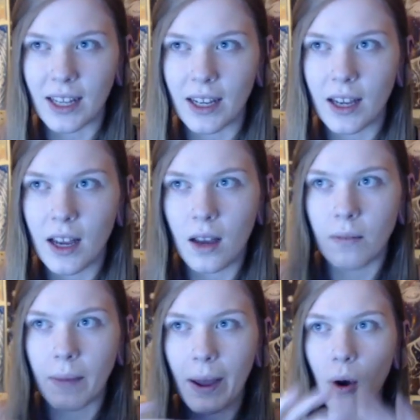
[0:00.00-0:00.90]
Like,
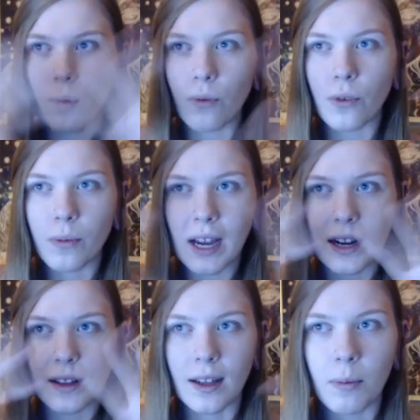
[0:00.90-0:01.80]
my whole room
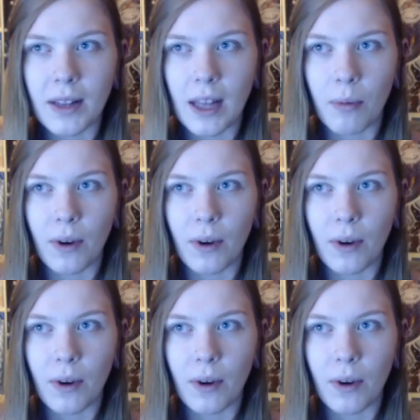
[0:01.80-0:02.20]
kind of lit up at that